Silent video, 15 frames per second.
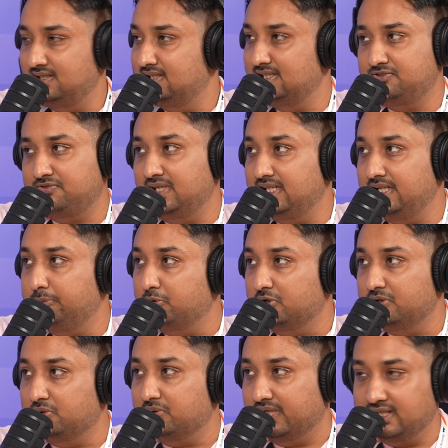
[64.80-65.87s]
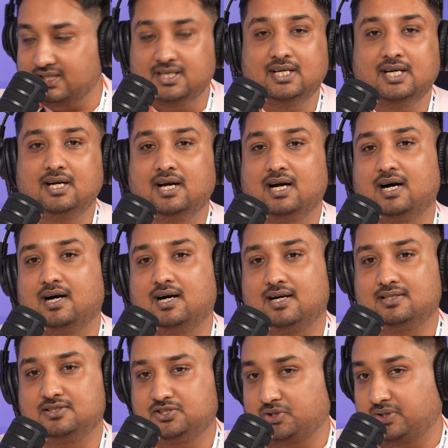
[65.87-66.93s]
this will keep on going.
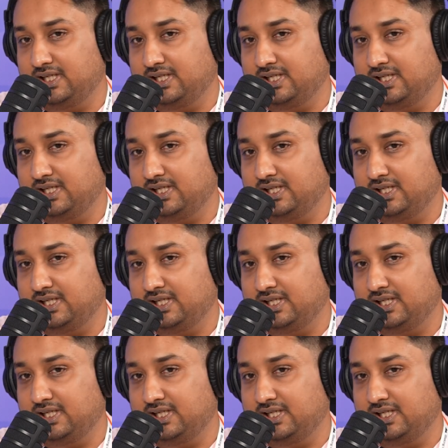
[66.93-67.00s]
As